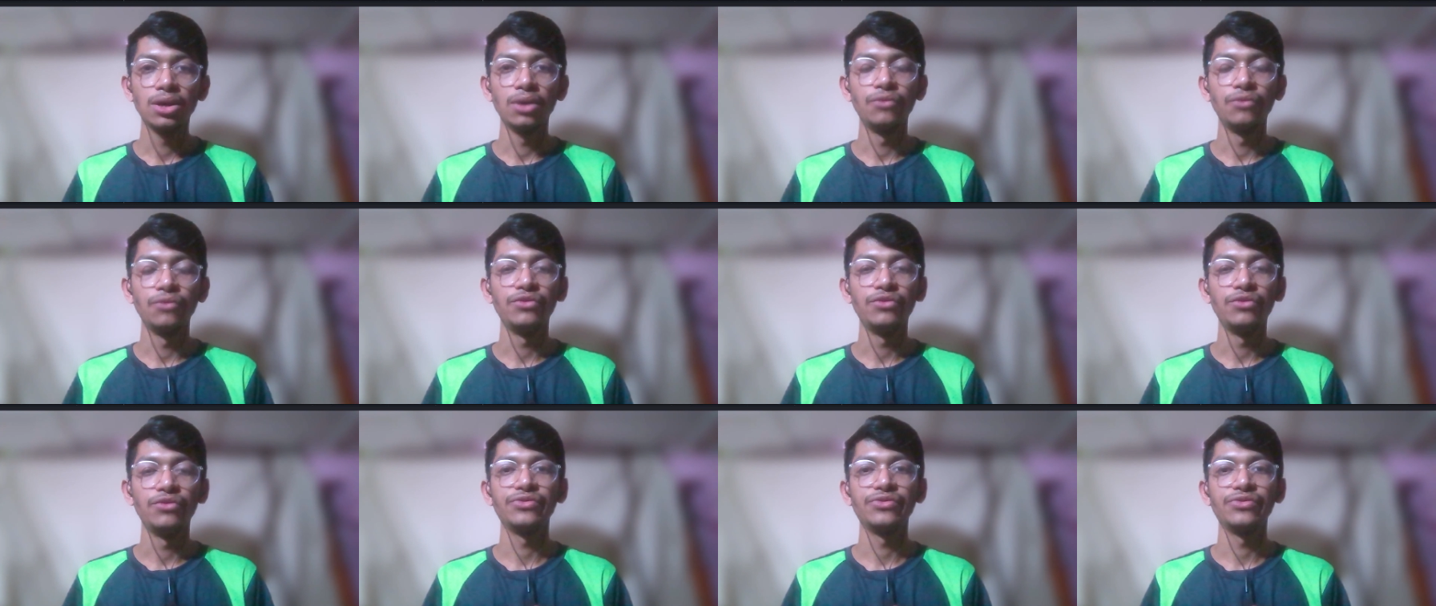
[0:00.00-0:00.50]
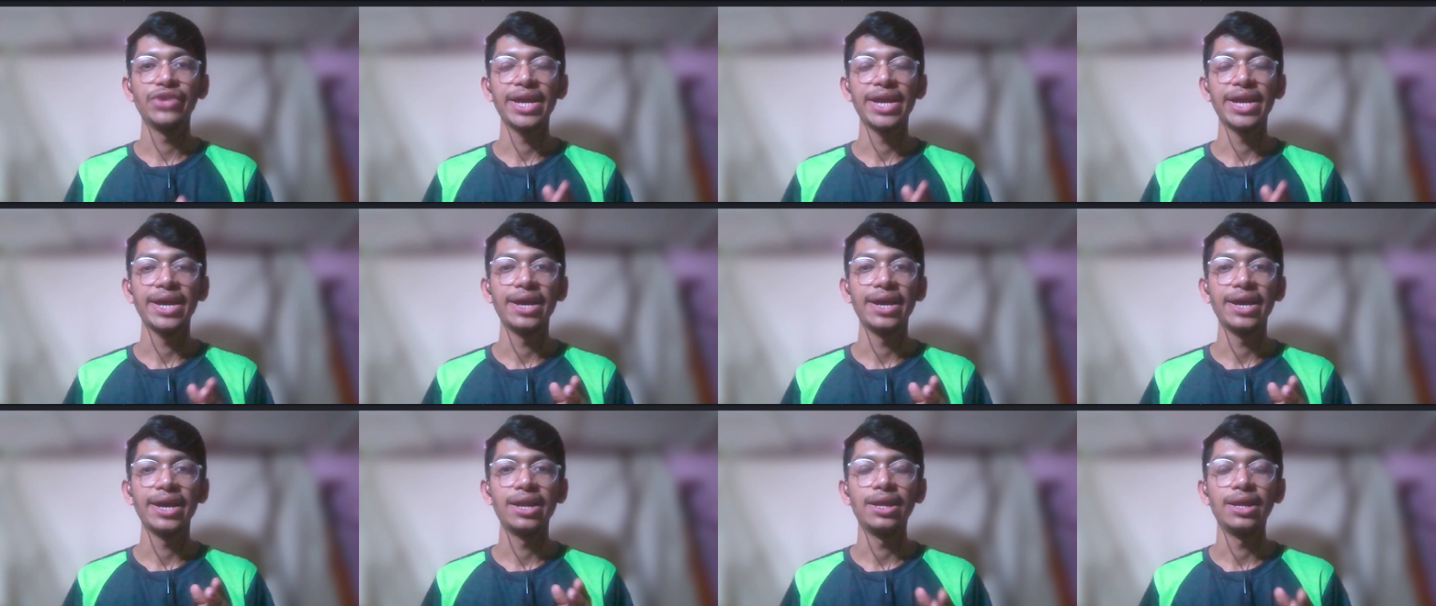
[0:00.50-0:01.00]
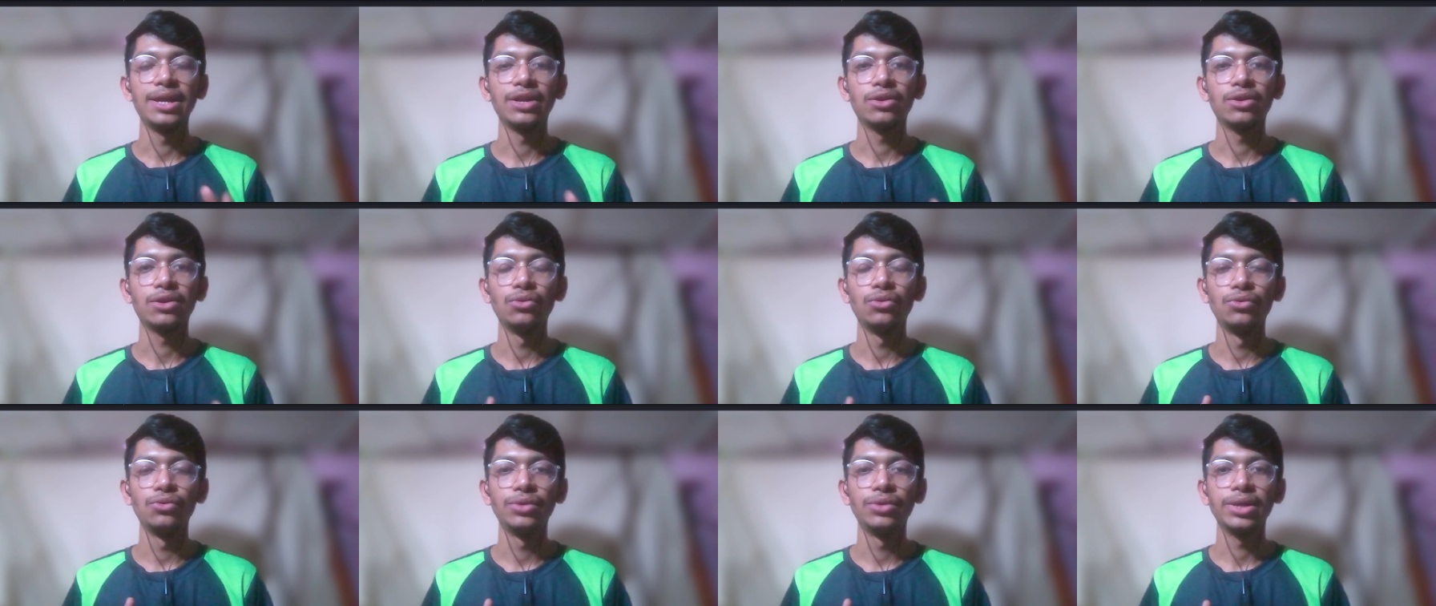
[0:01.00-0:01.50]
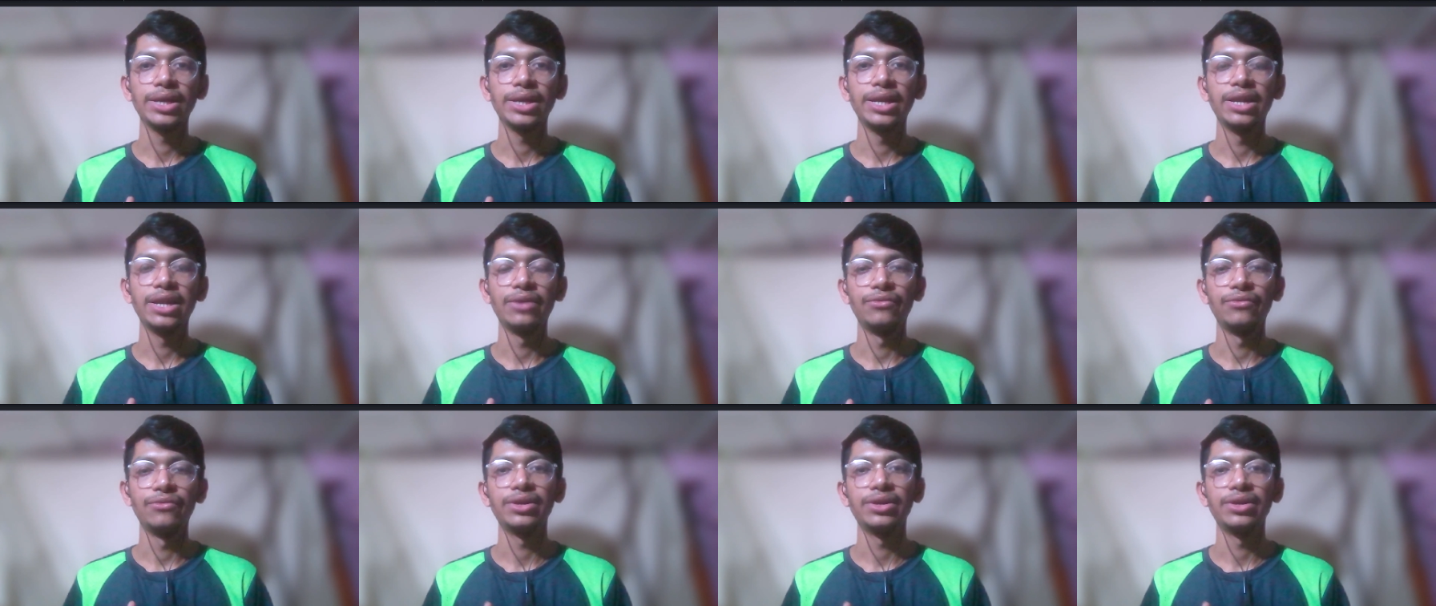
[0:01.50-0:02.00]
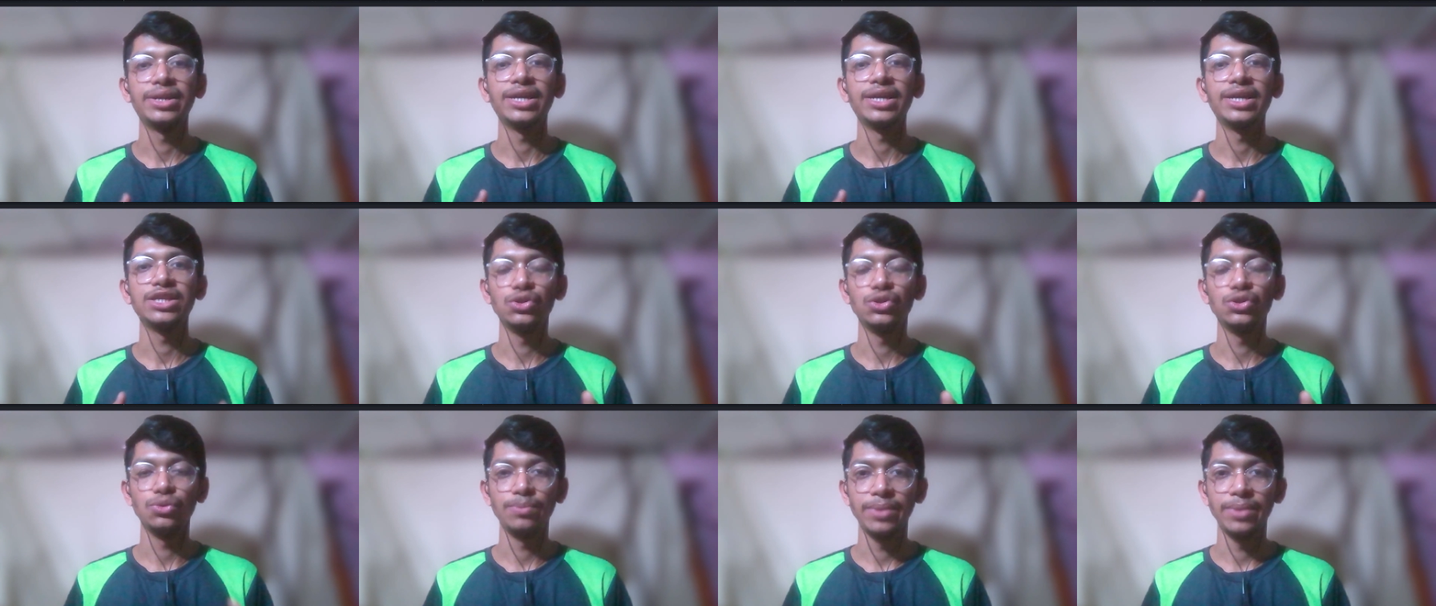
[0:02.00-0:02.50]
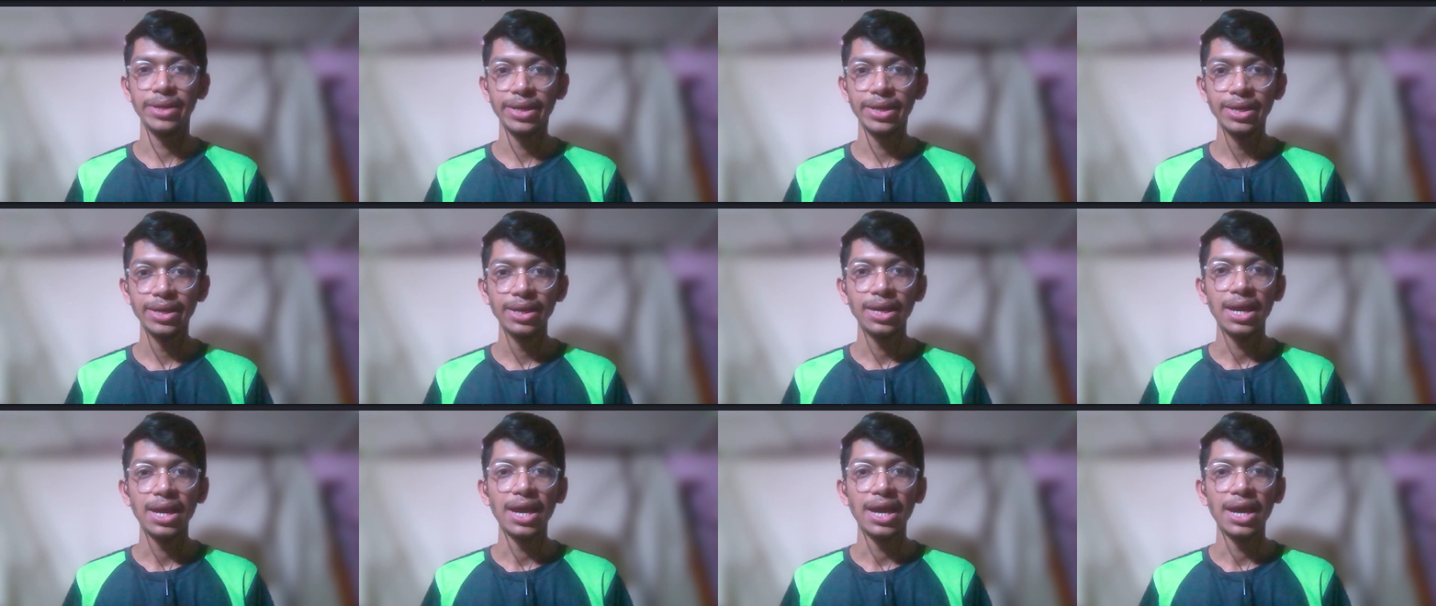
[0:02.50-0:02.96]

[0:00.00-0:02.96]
which we can include in our resume